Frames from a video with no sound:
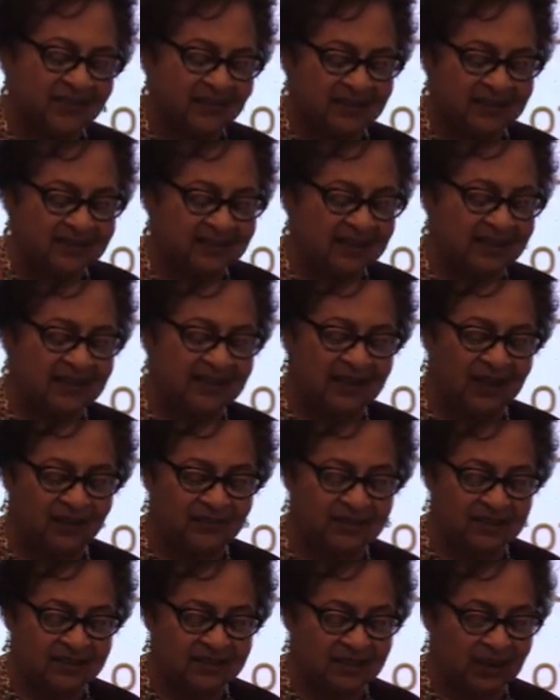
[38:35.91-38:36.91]
the city
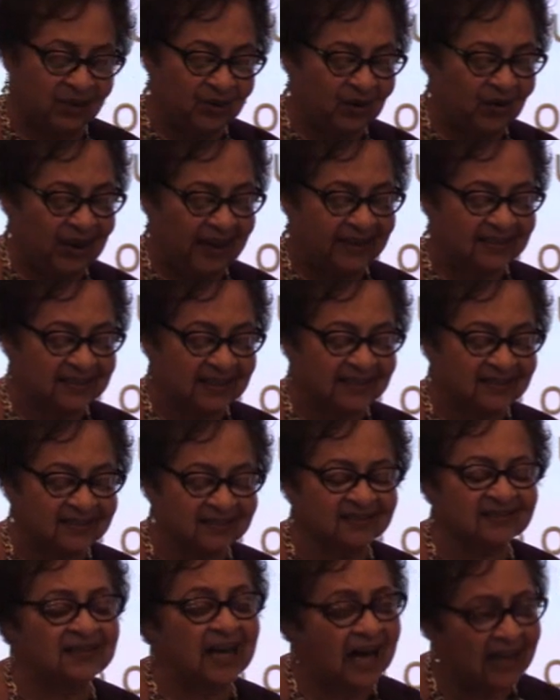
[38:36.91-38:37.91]
of DeSoto has a
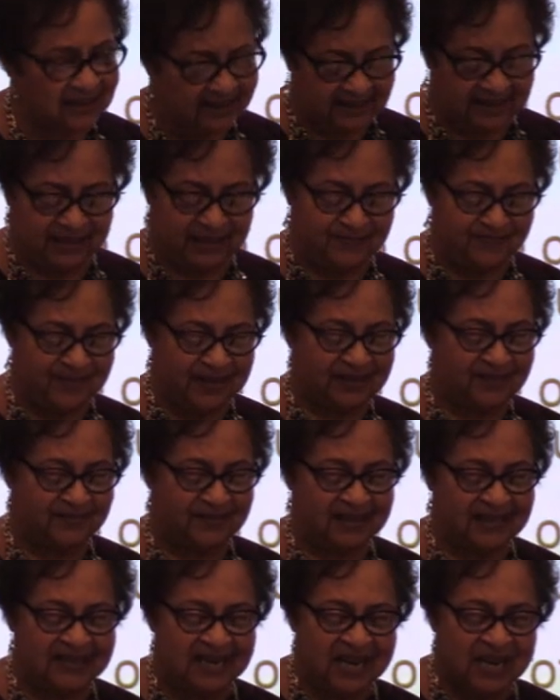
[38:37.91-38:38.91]
solid
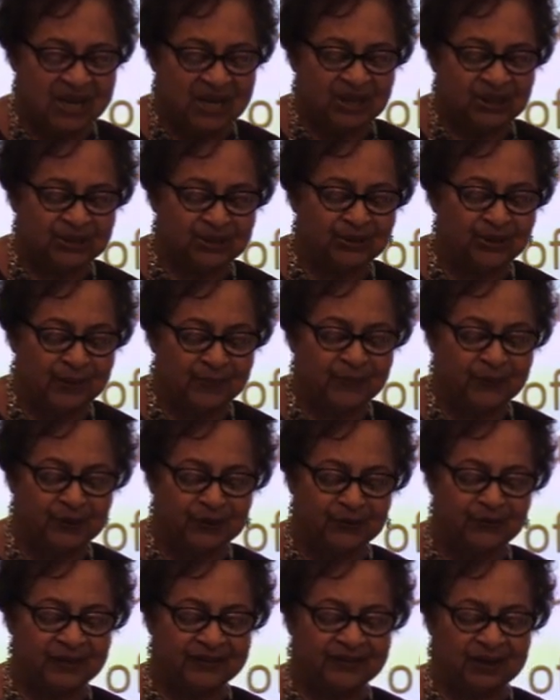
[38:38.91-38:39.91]
commitment to
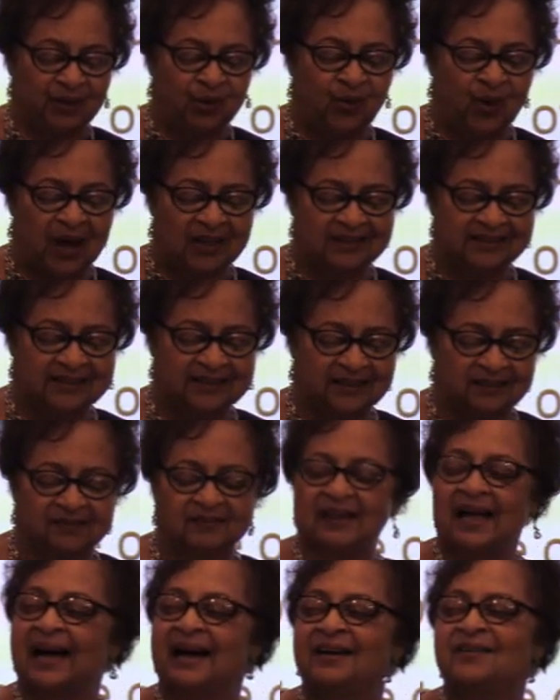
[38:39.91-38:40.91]
improving the quality
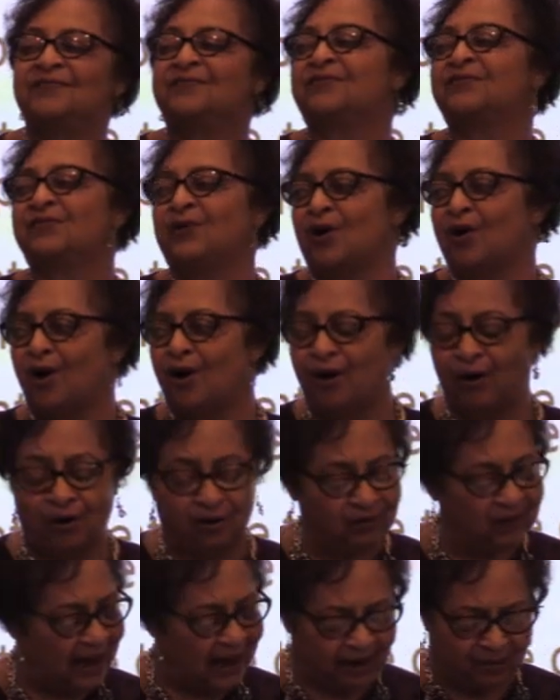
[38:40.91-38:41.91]
of life for
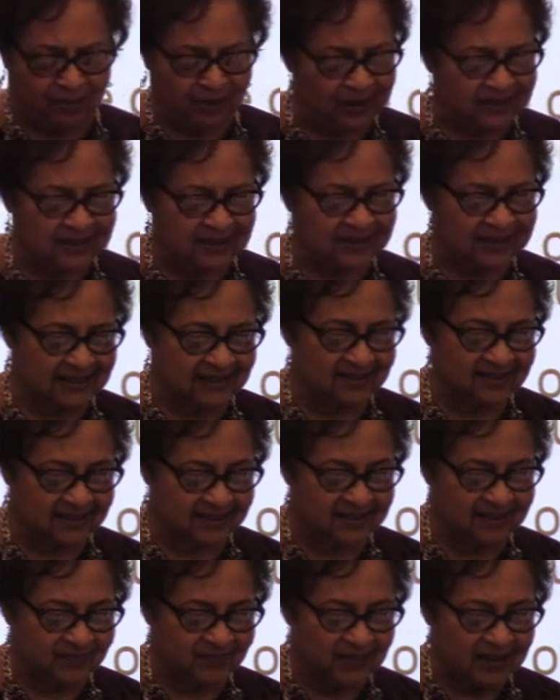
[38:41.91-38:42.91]
all our
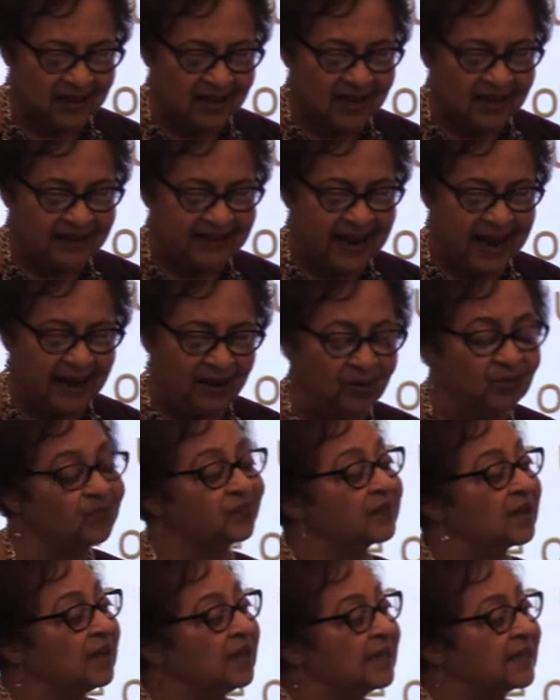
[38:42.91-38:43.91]
residents. Now,
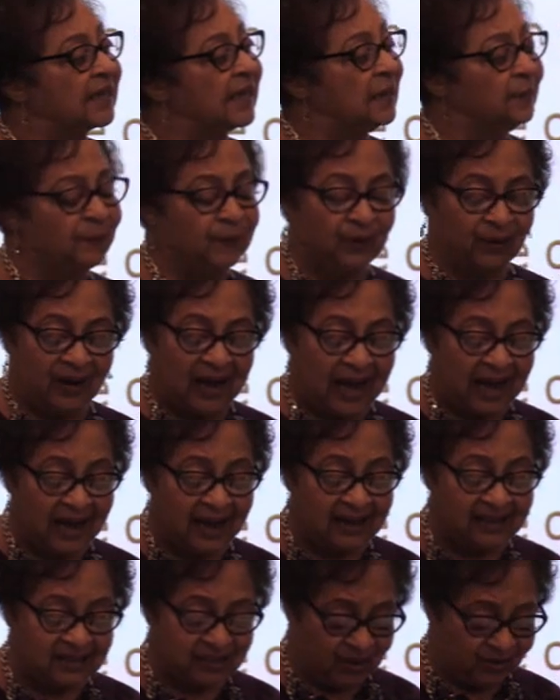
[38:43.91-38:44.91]
keep your
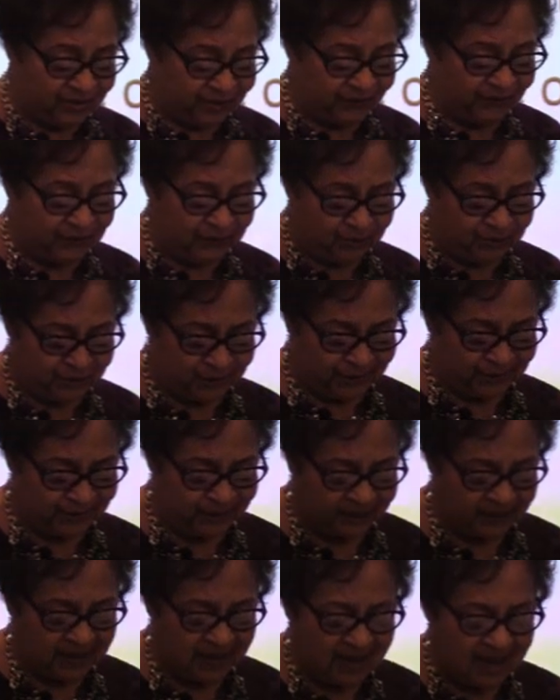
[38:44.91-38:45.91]
eyes on the future.